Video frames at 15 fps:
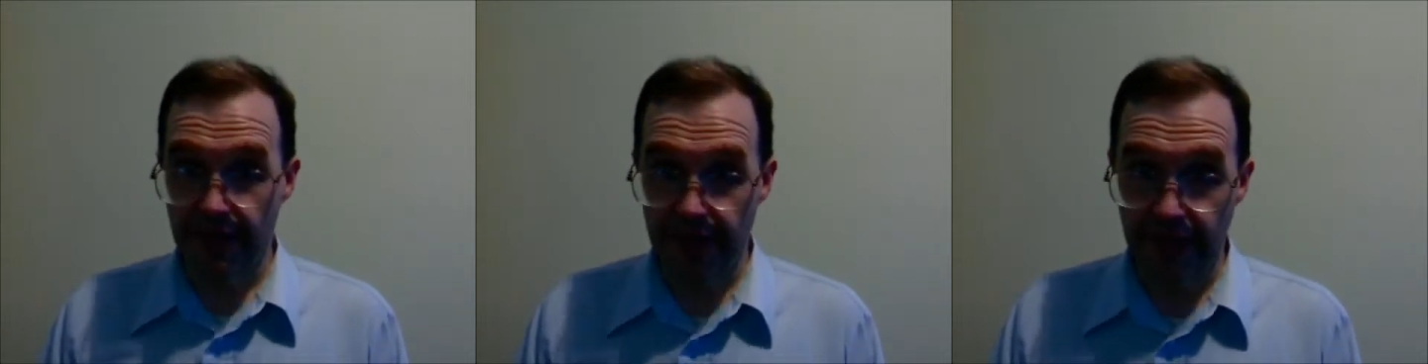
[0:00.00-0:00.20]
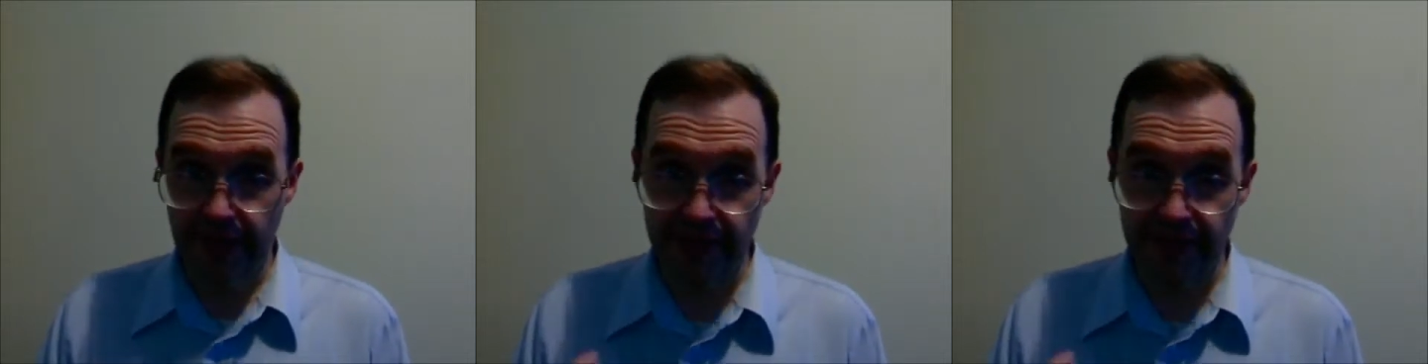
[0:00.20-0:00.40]

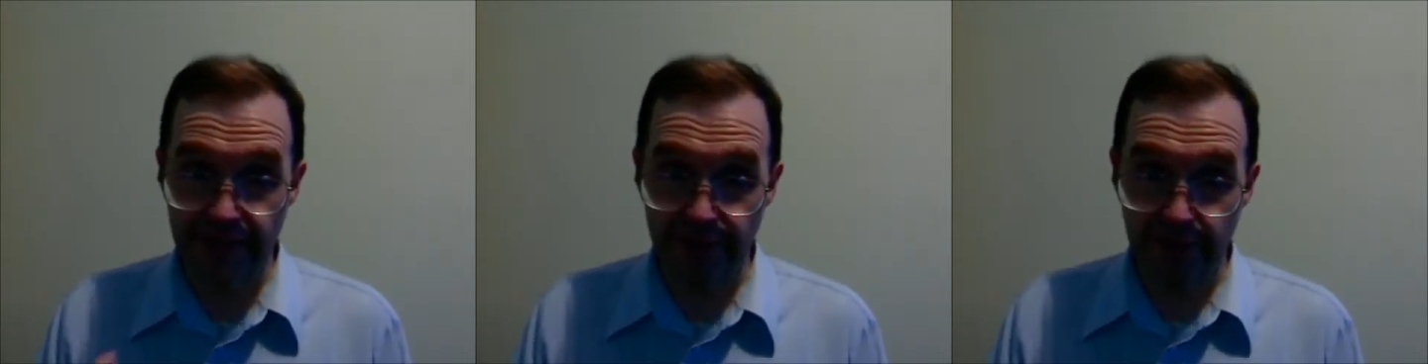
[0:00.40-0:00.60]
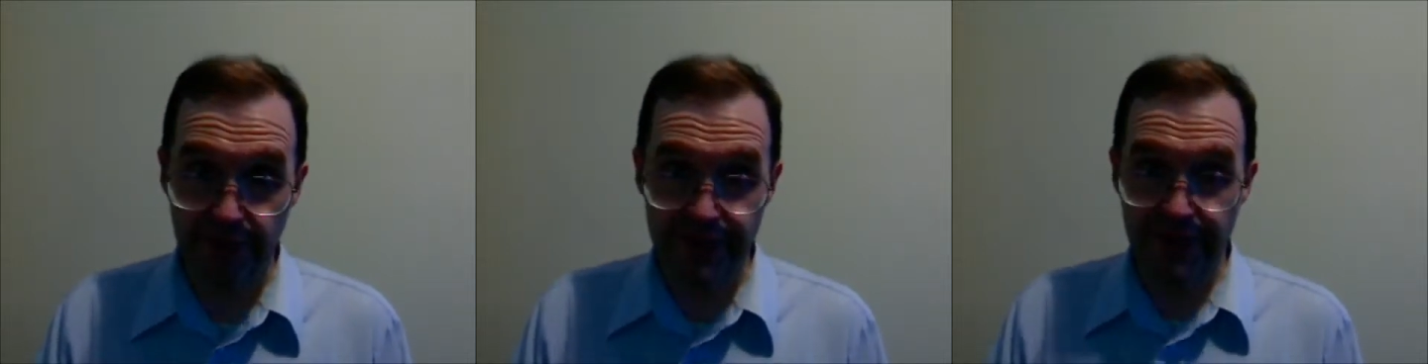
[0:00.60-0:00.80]
in a
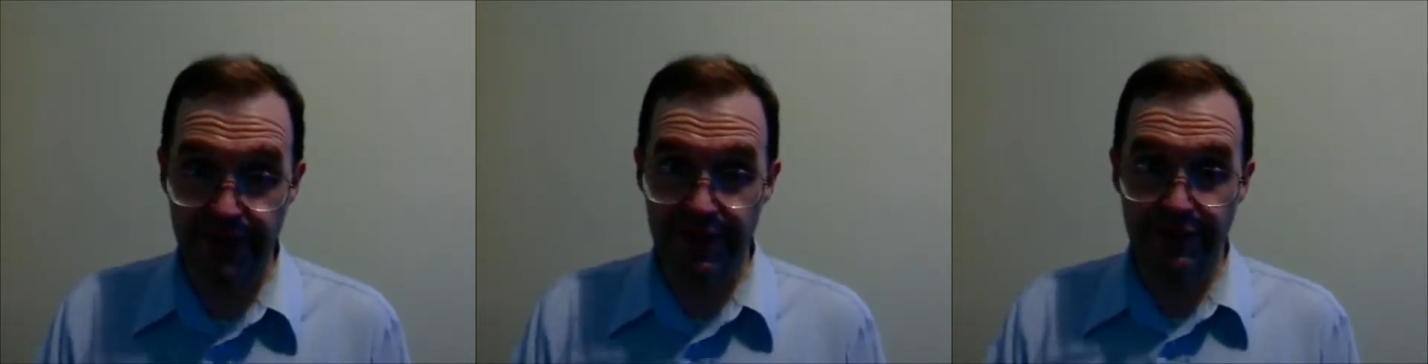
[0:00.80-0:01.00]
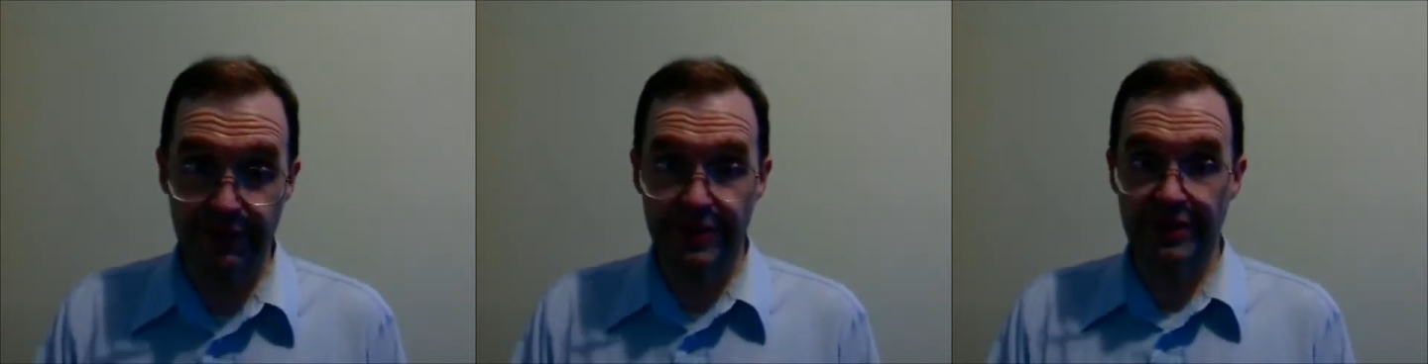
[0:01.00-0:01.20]
sorry
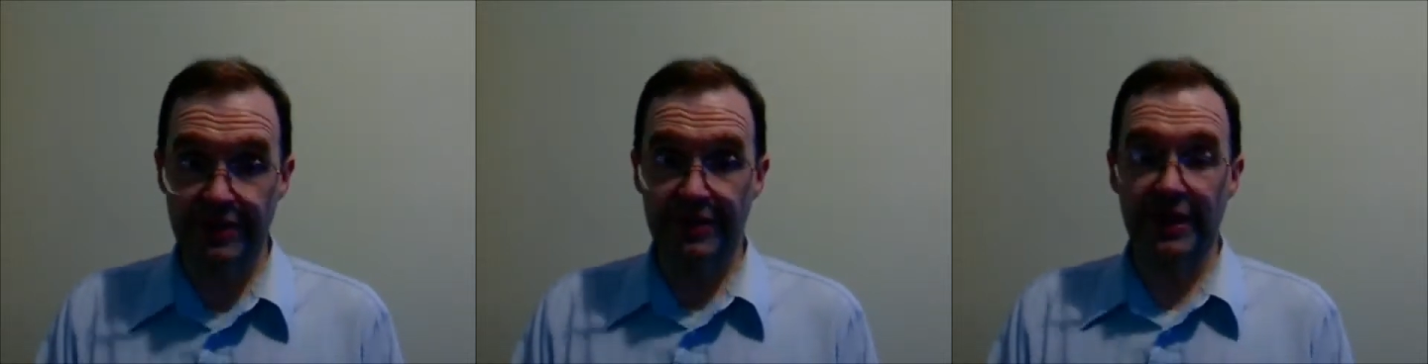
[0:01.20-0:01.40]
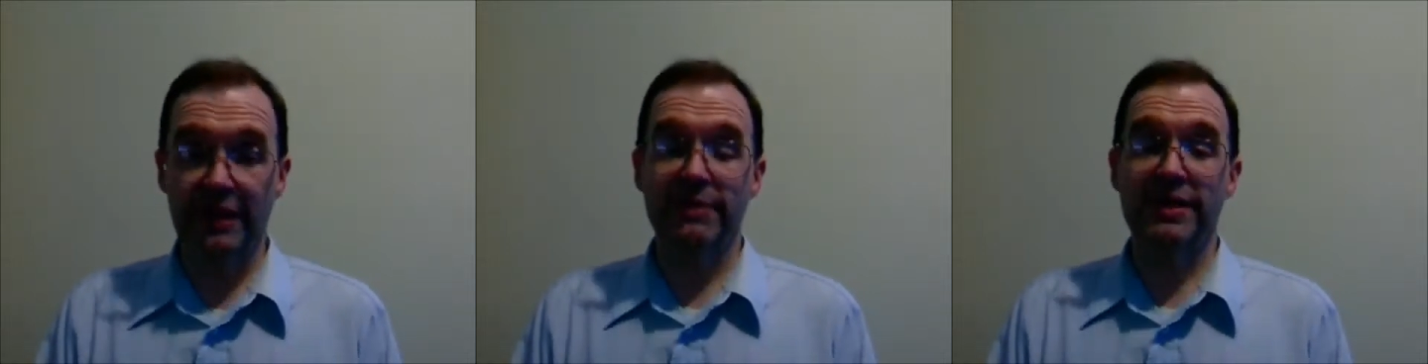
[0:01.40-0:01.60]

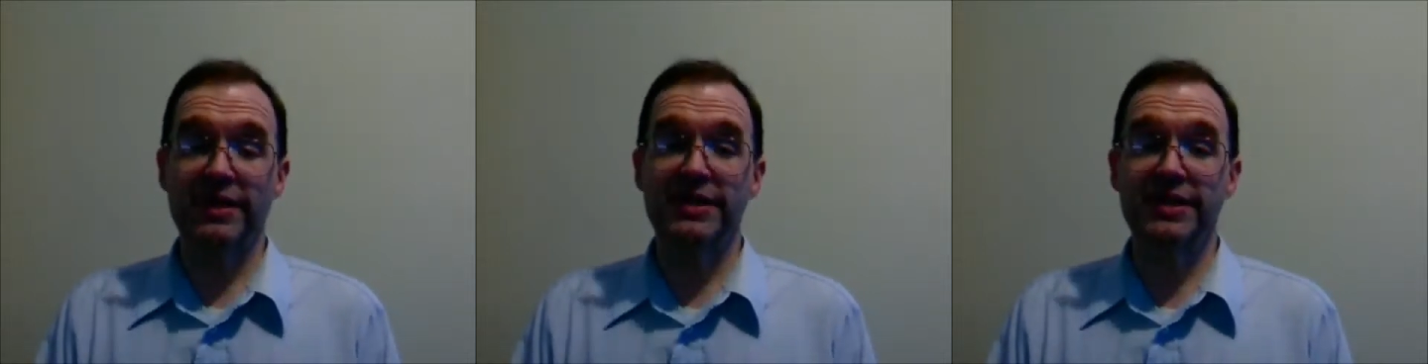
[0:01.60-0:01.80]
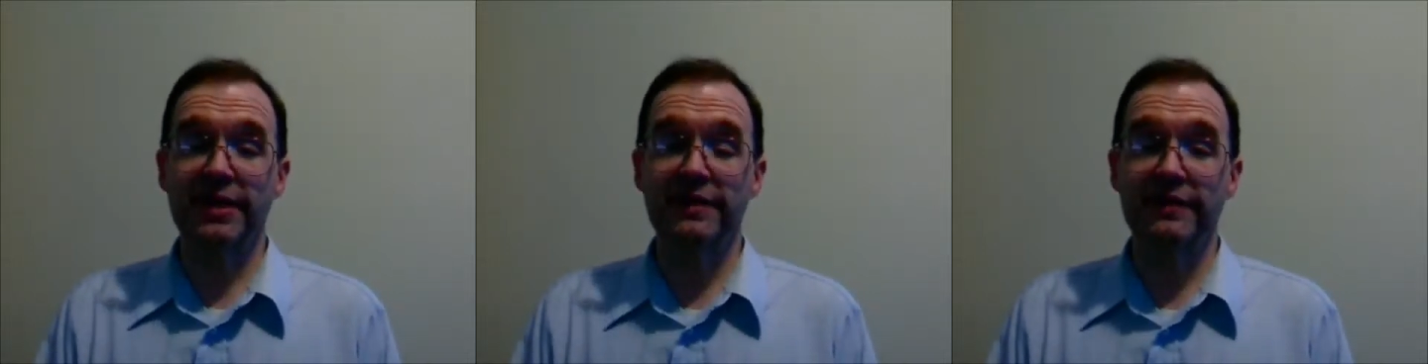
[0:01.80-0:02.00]
situation like
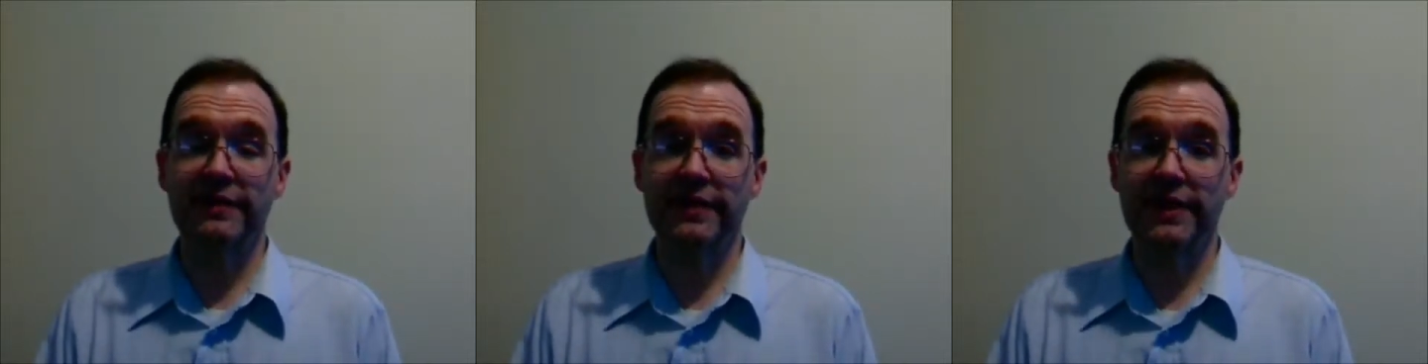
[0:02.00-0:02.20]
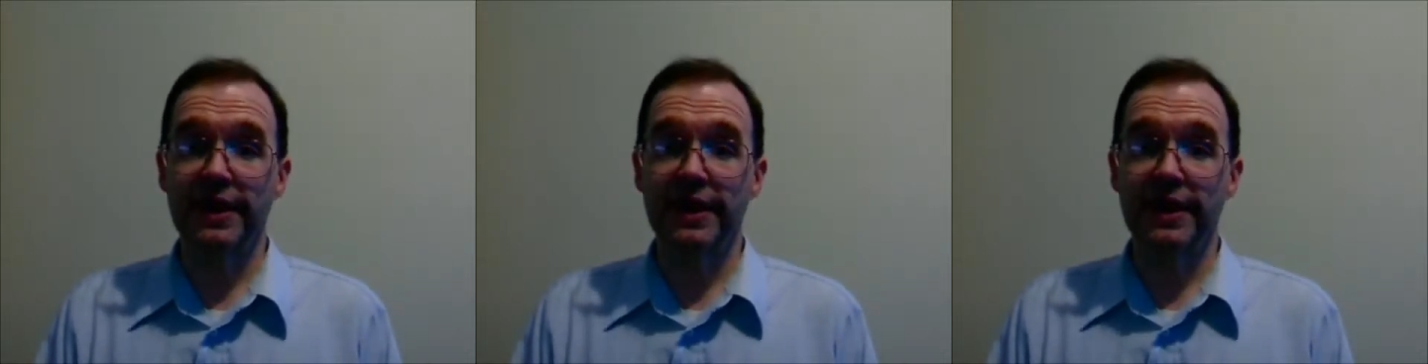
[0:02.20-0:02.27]
myself,